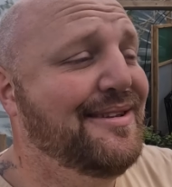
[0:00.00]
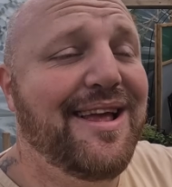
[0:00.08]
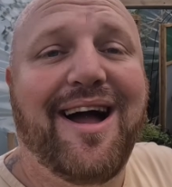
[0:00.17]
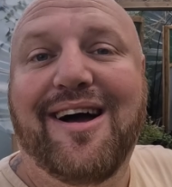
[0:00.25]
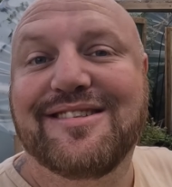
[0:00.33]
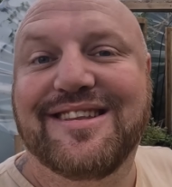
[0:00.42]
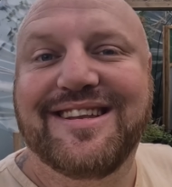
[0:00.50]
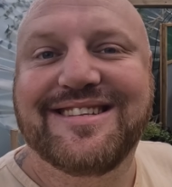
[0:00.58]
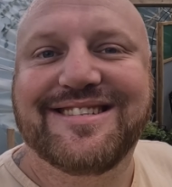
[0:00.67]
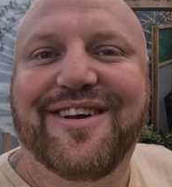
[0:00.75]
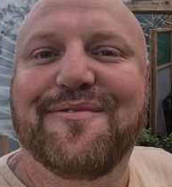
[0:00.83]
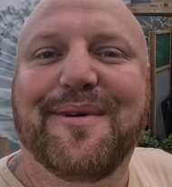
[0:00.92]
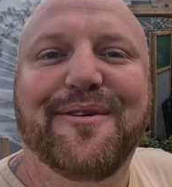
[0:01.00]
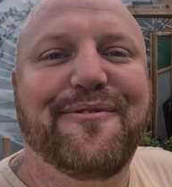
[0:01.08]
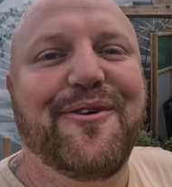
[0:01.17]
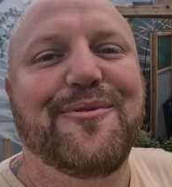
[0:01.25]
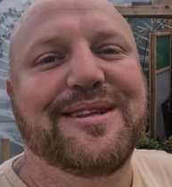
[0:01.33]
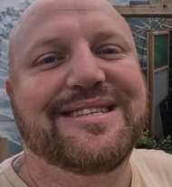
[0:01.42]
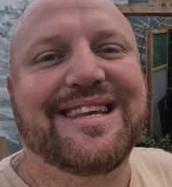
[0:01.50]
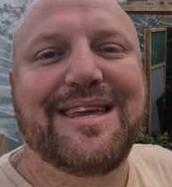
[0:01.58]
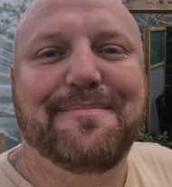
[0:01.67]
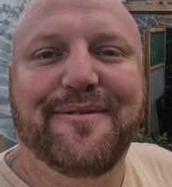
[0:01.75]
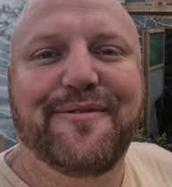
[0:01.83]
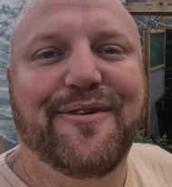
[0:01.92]
gardening and stuff, my phone is
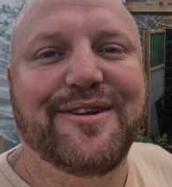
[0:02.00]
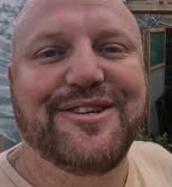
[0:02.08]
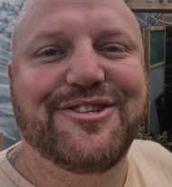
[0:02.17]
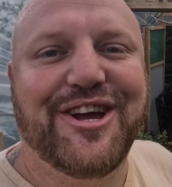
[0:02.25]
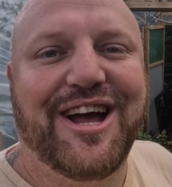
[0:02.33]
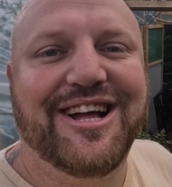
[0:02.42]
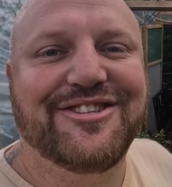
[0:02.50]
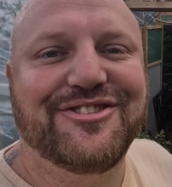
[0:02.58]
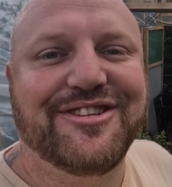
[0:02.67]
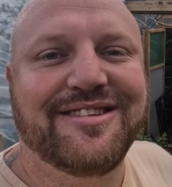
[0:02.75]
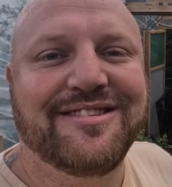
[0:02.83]
keeping fully charged.